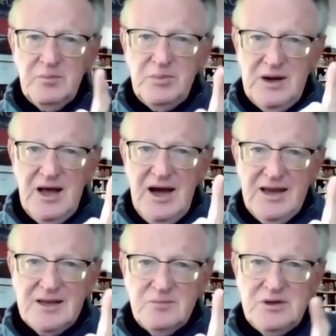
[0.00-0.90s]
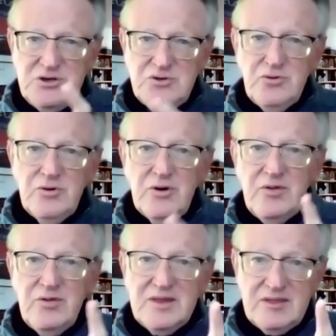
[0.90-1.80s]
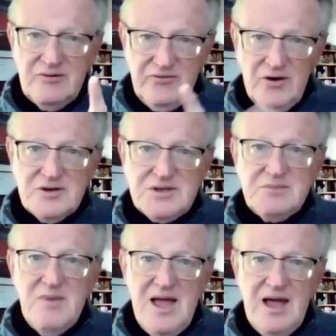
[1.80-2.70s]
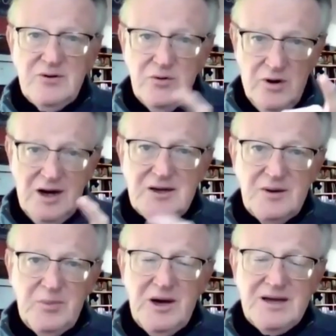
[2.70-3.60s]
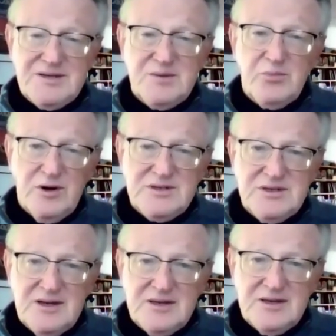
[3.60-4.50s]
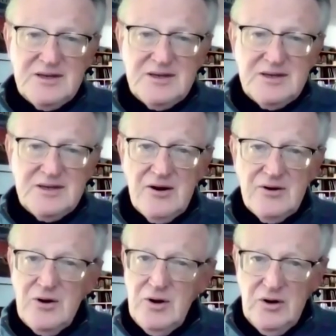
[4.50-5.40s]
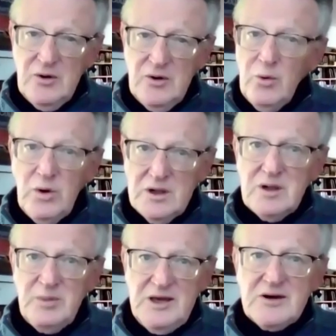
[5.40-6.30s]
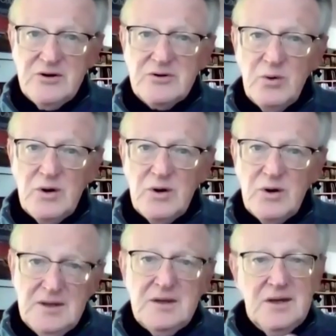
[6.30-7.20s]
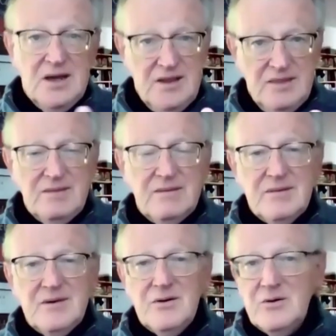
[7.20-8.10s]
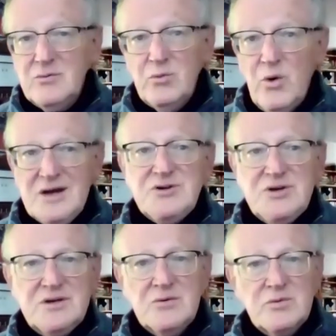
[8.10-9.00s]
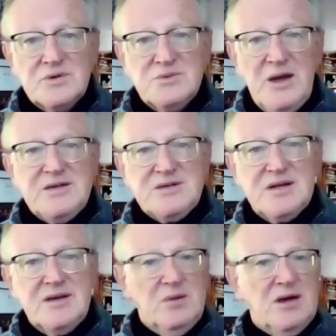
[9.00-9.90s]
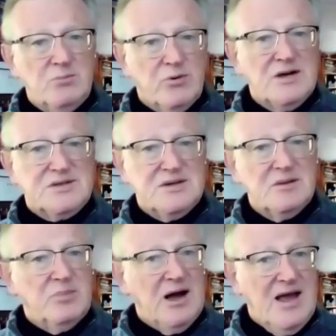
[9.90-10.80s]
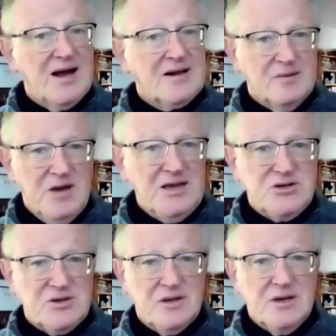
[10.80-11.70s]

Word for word: but I can be sure that the first man who occupies the presidential chair will be a good one. And, you know, Washington was basically made president by acclamation